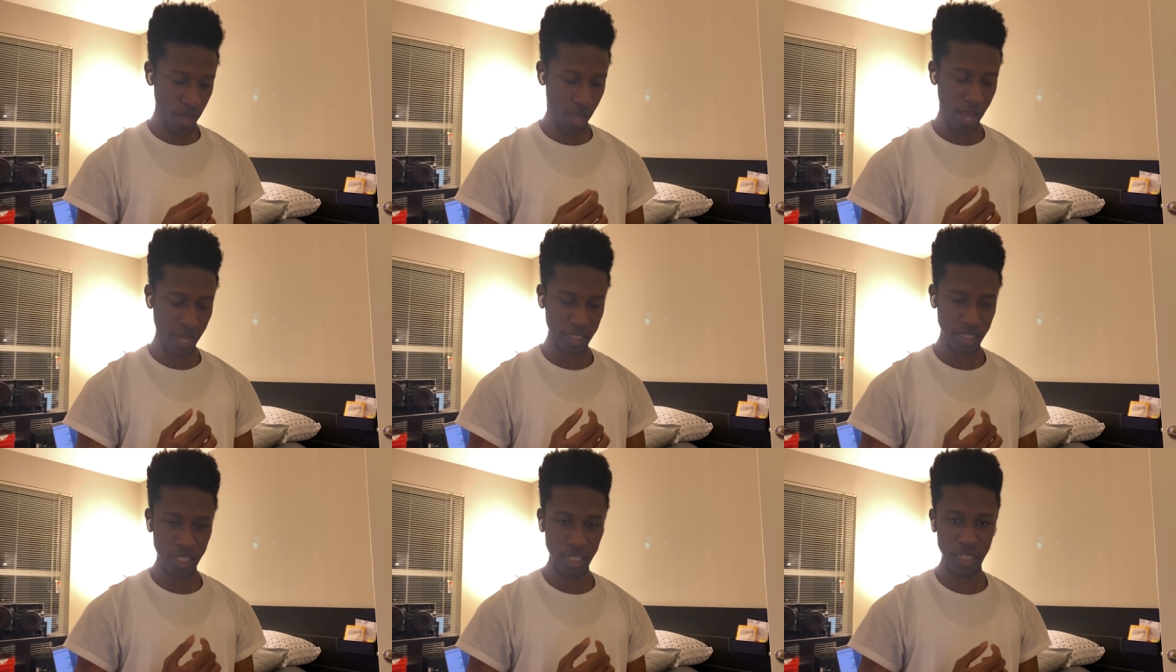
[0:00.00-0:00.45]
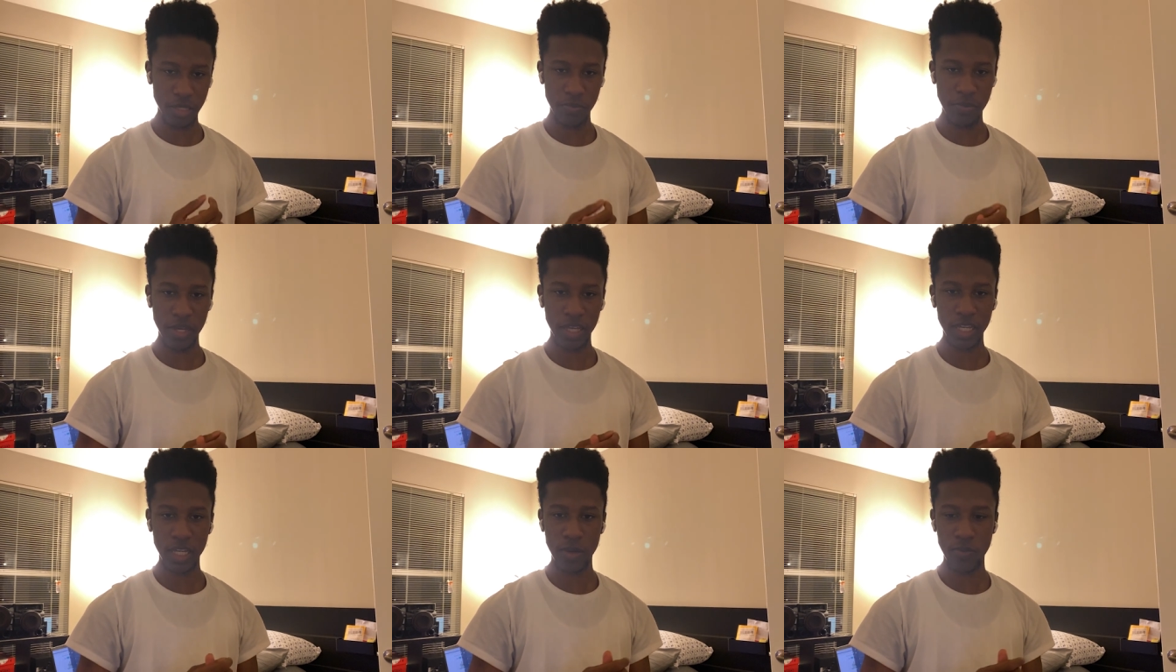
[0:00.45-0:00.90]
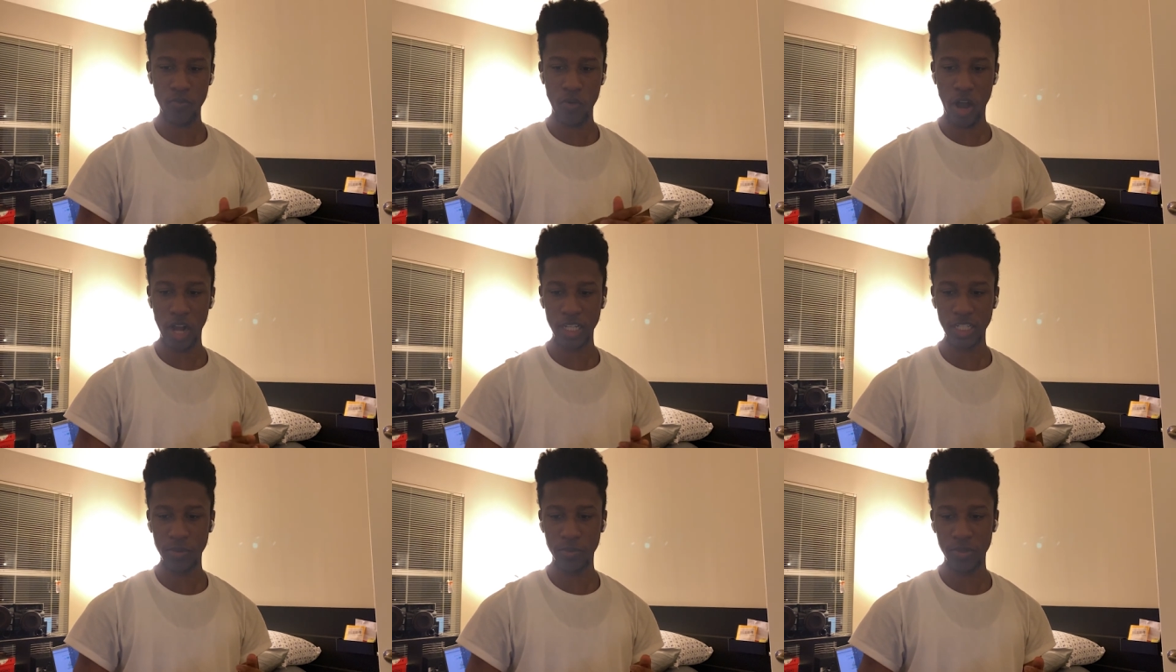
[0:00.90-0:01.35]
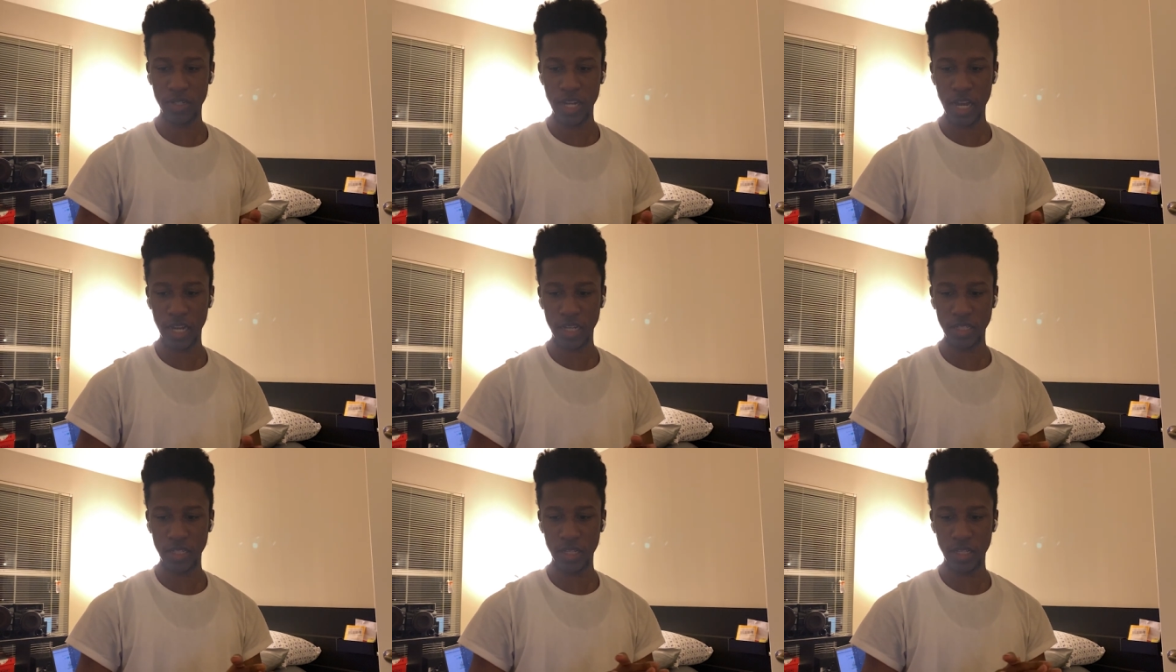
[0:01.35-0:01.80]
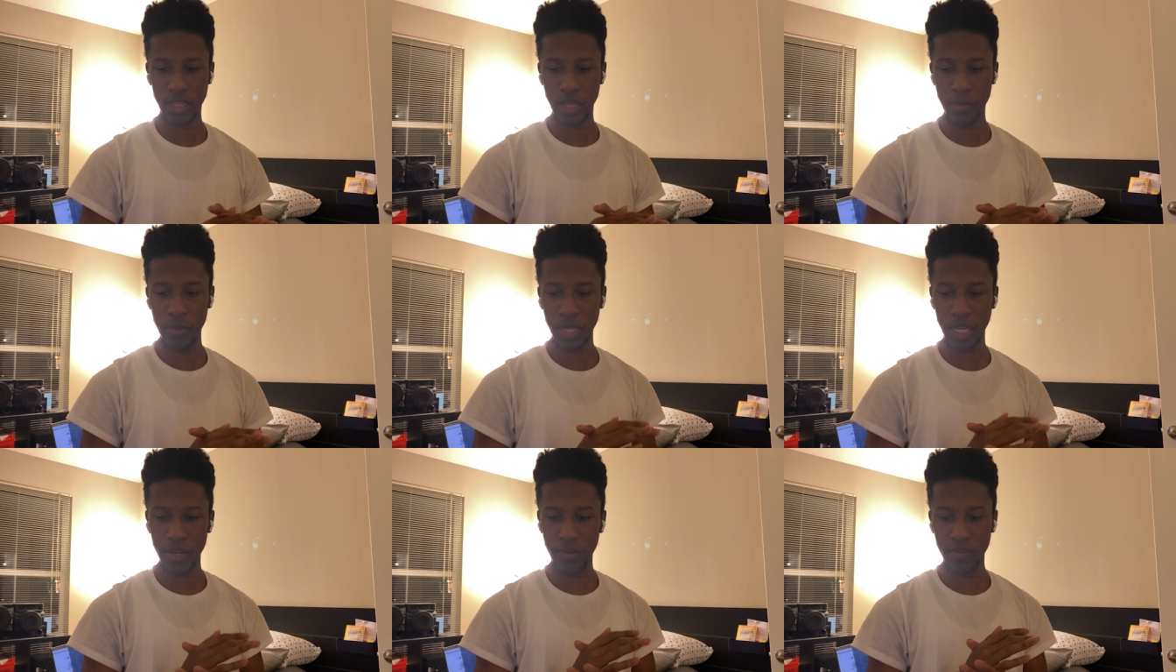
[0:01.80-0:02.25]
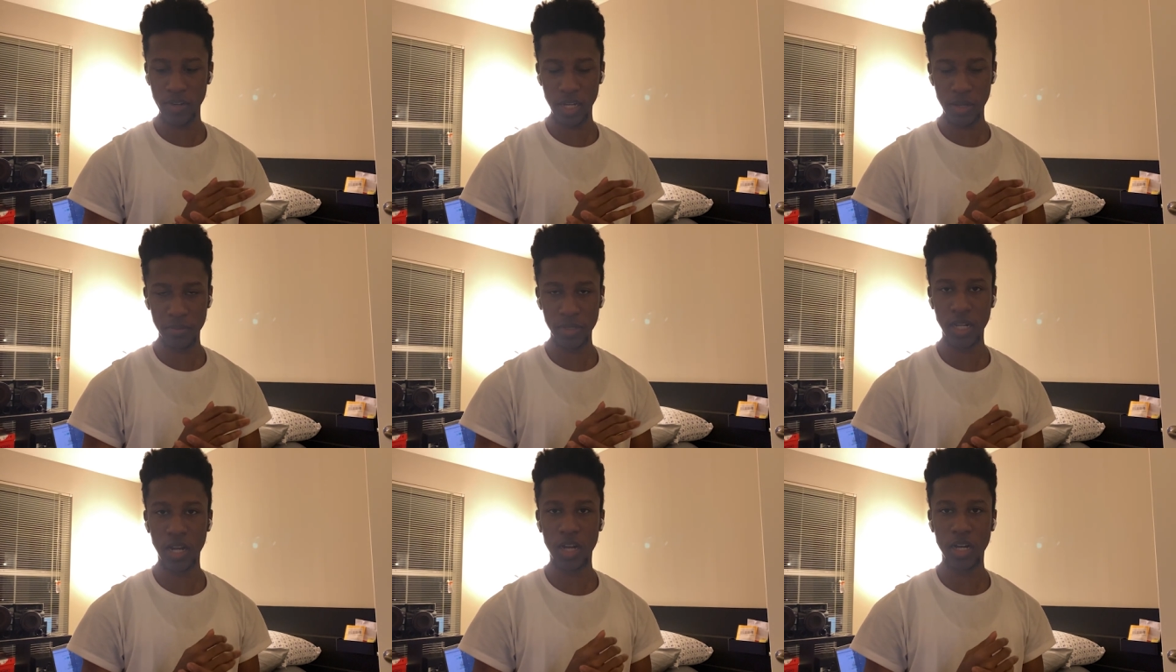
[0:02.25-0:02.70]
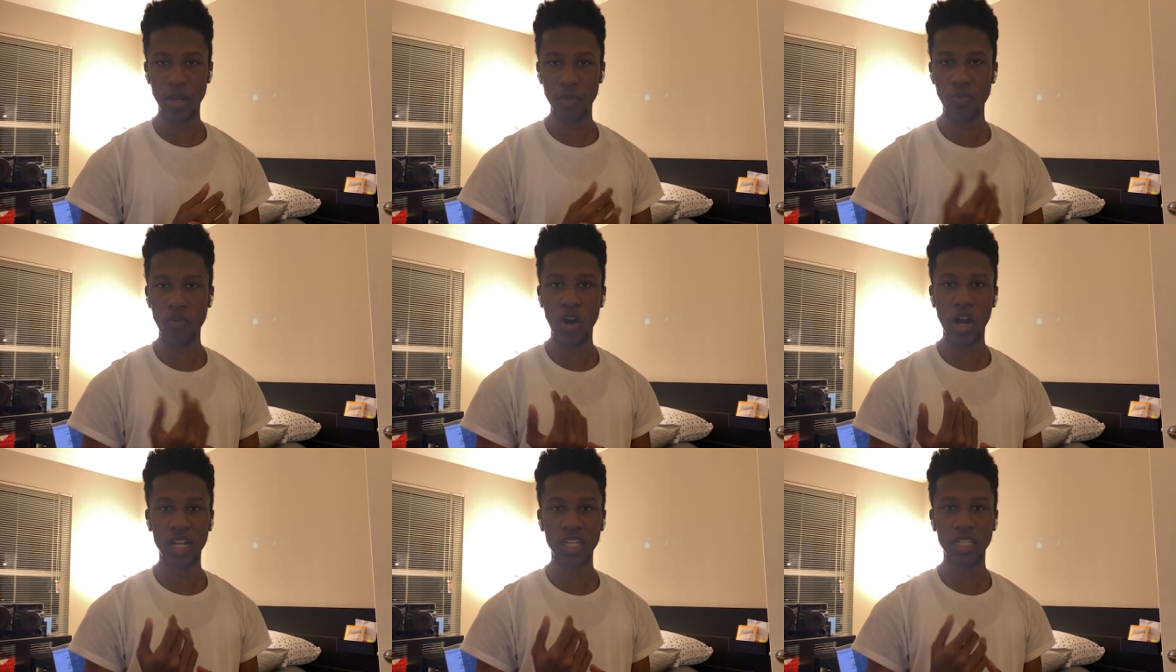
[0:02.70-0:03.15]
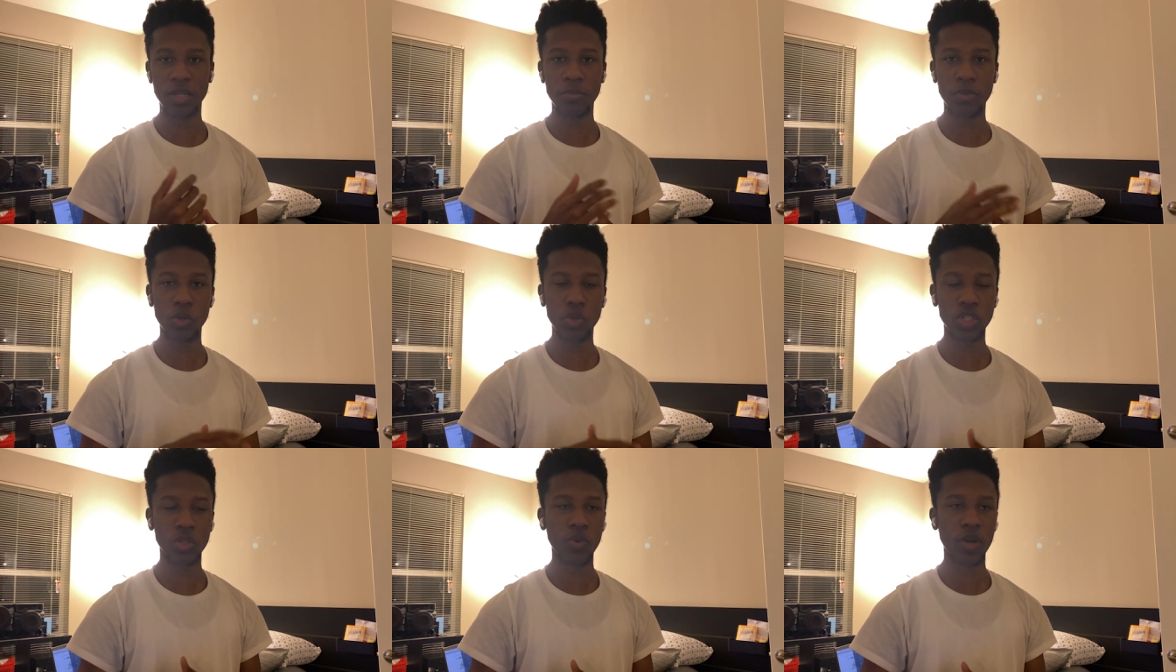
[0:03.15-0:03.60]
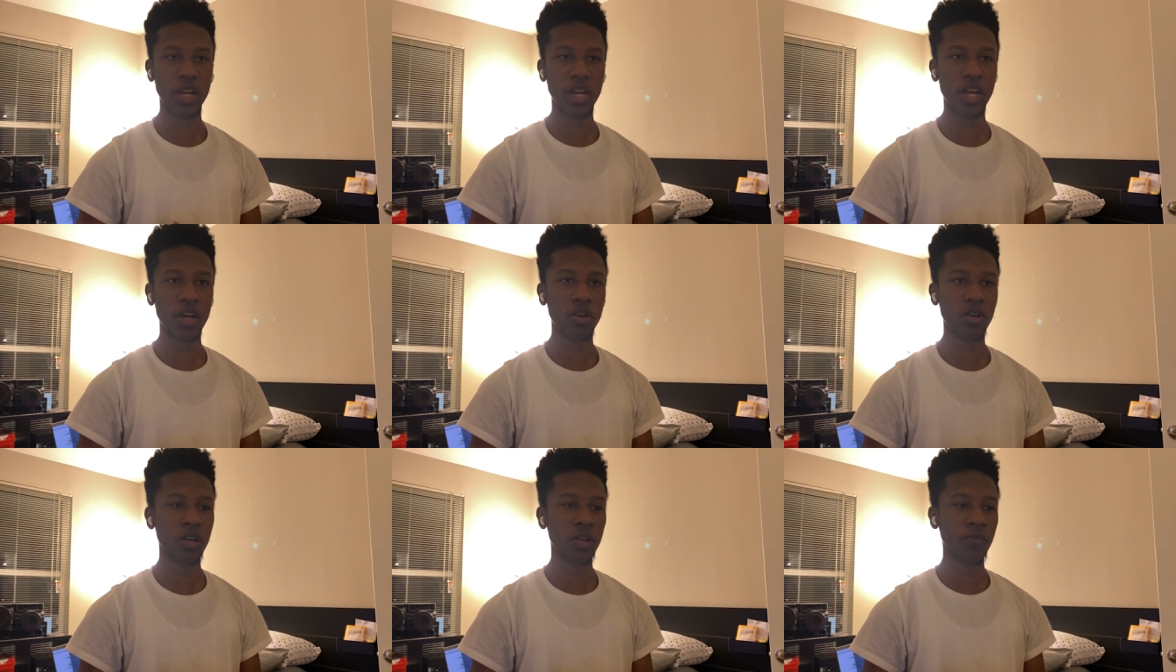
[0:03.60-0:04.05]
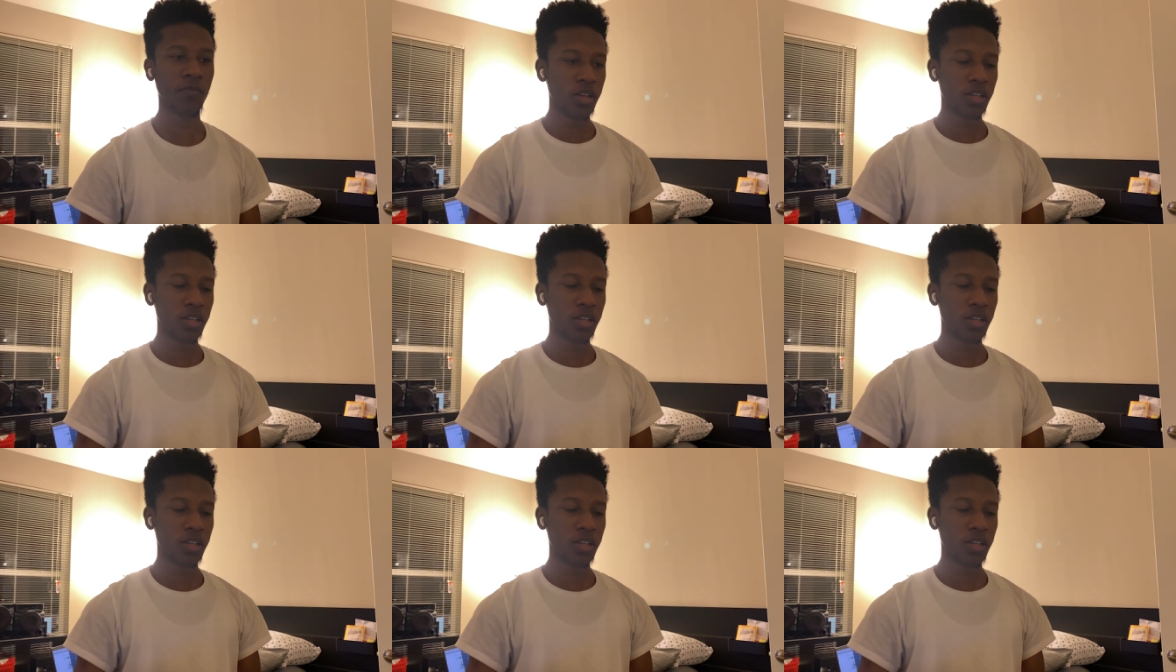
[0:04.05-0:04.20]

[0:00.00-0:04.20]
Actually, speaking of proxy protection, let me give an update on the proxies I'm using right now.